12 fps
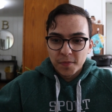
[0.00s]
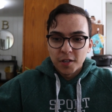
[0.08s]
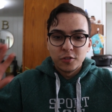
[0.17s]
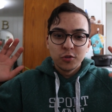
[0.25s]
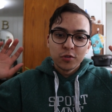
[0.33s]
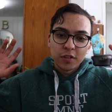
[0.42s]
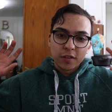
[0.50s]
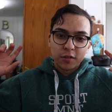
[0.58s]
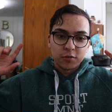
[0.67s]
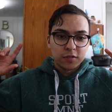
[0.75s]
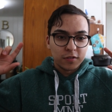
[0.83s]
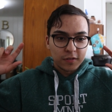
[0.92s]
and using
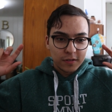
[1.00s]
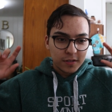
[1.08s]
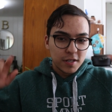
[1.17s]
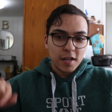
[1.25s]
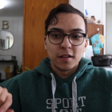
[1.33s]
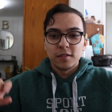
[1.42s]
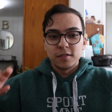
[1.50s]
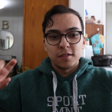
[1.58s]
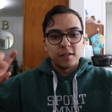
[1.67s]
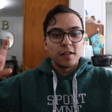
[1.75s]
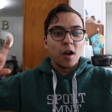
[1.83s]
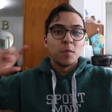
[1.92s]
those sales
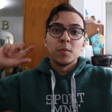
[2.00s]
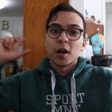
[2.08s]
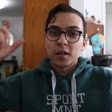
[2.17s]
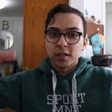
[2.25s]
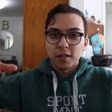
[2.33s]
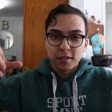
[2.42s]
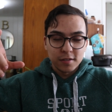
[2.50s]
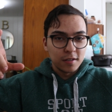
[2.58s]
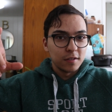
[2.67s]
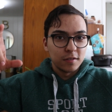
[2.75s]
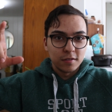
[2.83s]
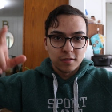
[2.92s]
and now marketing
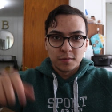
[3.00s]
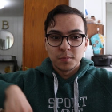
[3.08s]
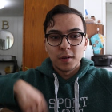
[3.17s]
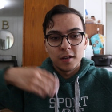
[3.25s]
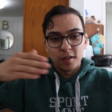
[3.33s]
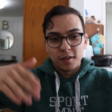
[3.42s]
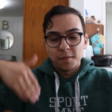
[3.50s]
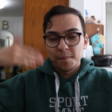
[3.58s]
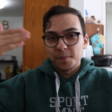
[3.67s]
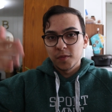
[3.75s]
skills by